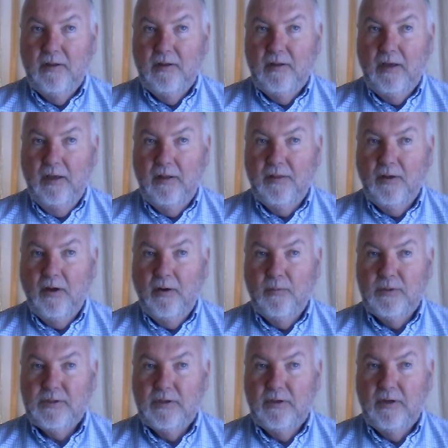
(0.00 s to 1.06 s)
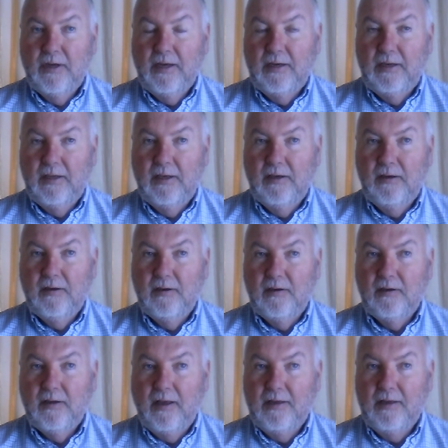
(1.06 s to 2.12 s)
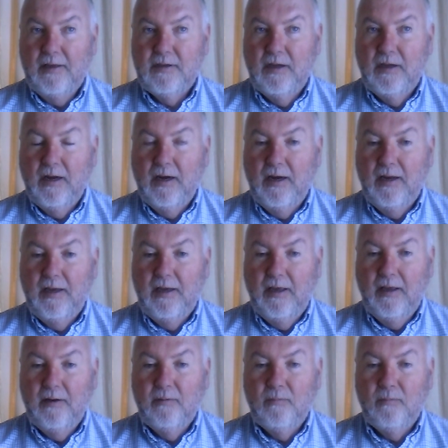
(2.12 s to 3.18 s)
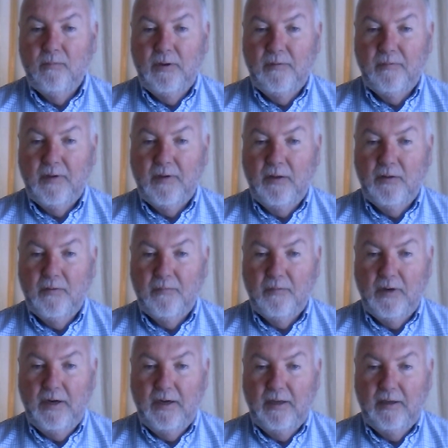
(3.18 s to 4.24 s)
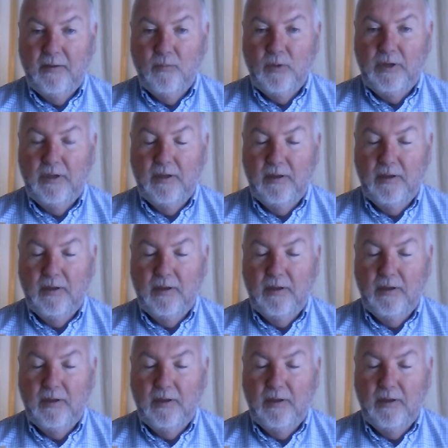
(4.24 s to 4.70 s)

they thought it was a good idea, as did I, and we found the funding, and we